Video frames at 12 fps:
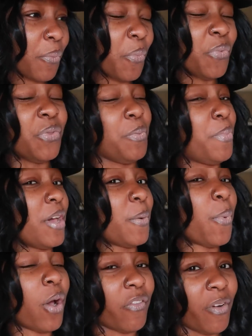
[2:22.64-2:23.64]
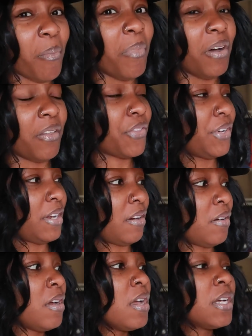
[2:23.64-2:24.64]
the better part of a month
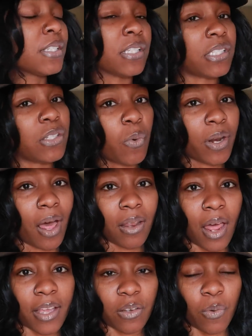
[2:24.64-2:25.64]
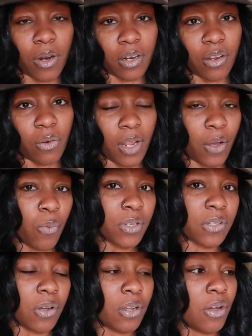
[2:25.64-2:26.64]
now to see what I like and what I don't like,
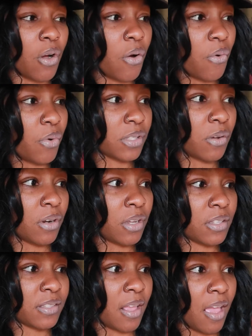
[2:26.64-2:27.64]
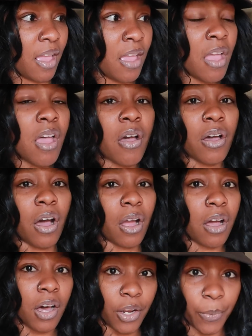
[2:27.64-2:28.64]
what's gonna go, what's gonna stay, a
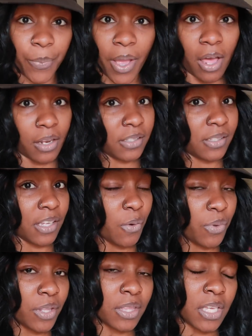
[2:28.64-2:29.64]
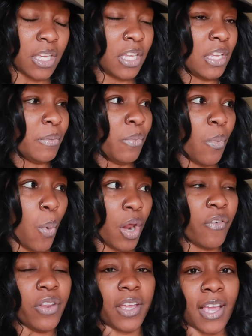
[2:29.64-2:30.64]
color palette, sticking with a theme,
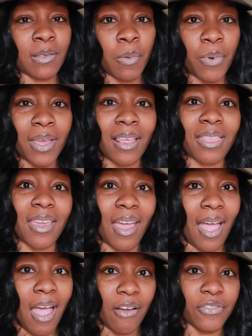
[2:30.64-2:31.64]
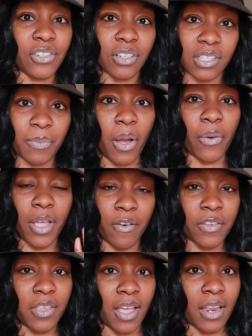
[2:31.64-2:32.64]
whatever the case may be. And I think I have just about
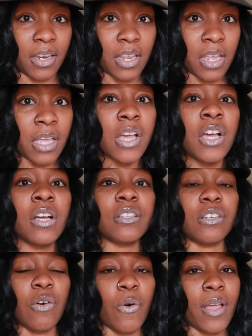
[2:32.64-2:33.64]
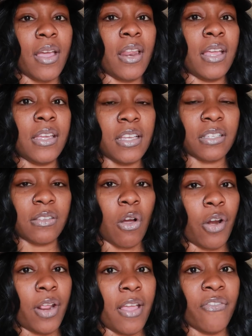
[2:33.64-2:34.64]
everything I need to go ahead and get
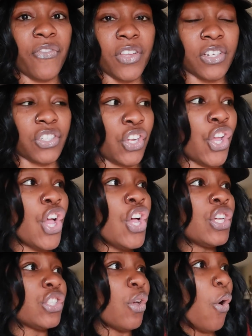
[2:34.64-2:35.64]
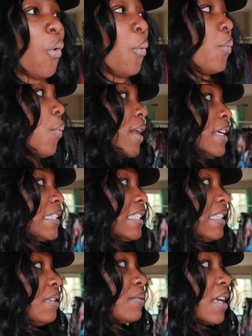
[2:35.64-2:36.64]
started and finishing. So what it
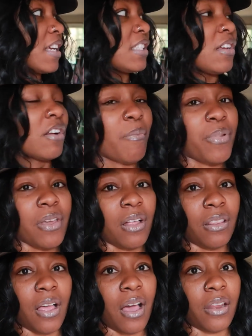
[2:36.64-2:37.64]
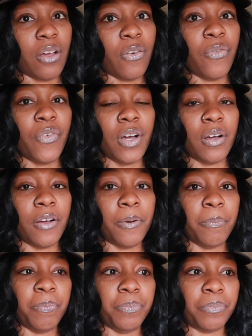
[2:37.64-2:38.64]
seems like it's gonna be a lot of
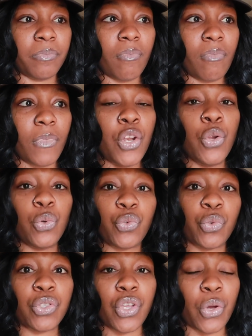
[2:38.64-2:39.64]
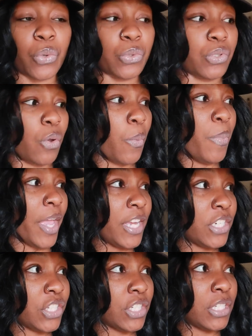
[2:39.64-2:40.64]
um, neutral tones, so
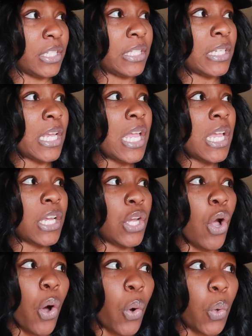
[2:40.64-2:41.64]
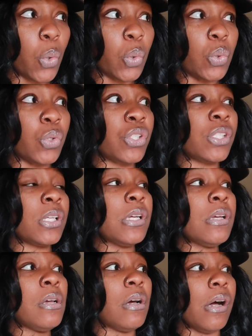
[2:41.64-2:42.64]
beiges, golds,
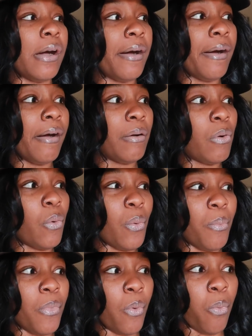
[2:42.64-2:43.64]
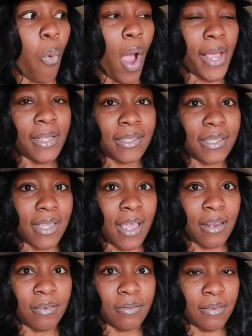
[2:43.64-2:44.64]
uh, whites,
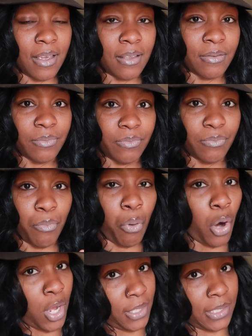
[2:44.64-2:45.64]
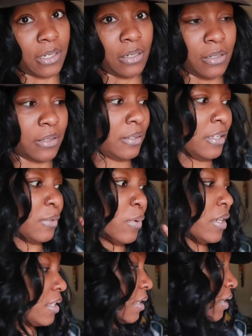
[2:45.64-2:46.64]
and, and bronze colors. That's what it's